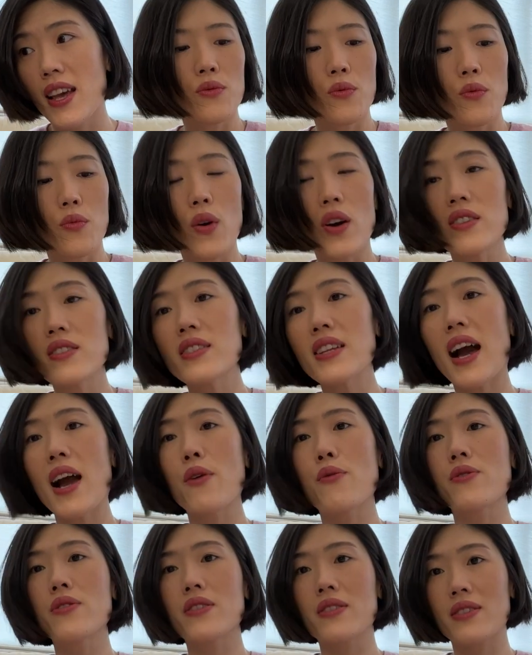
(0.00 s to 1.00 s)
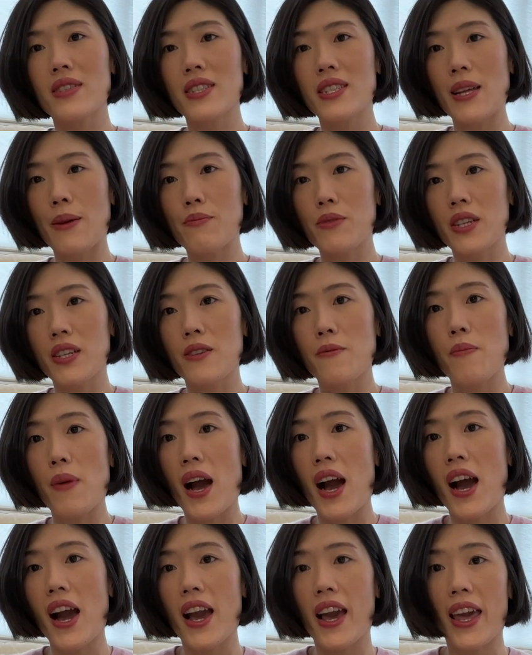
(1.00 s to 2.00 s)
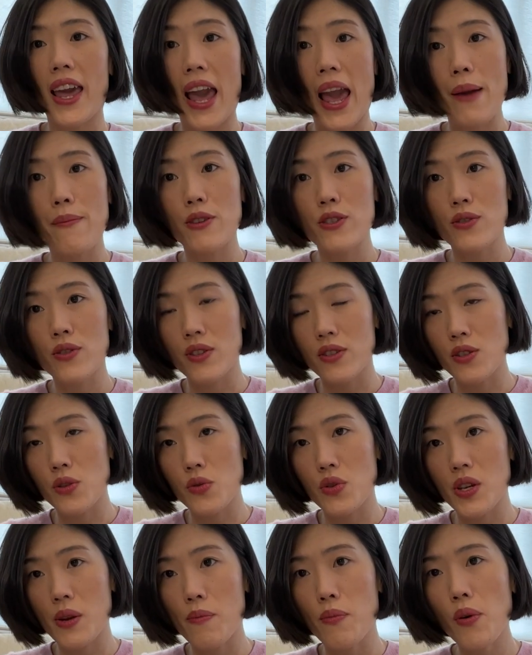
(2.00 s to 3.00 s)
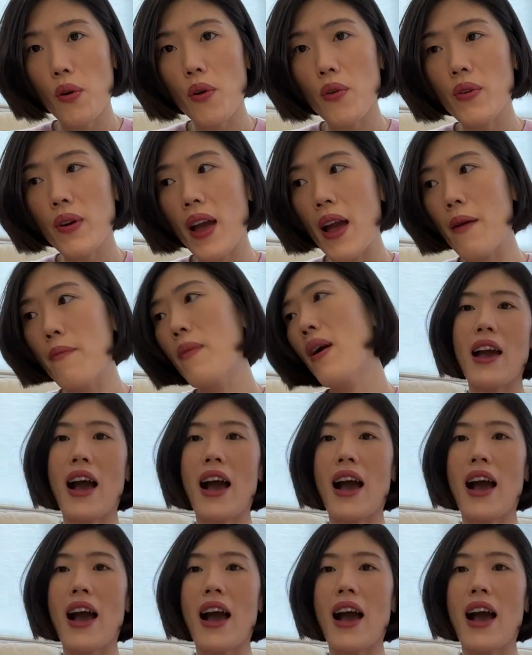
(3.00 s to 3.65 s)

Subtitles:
Once I was accepted by Amazon Associate Program,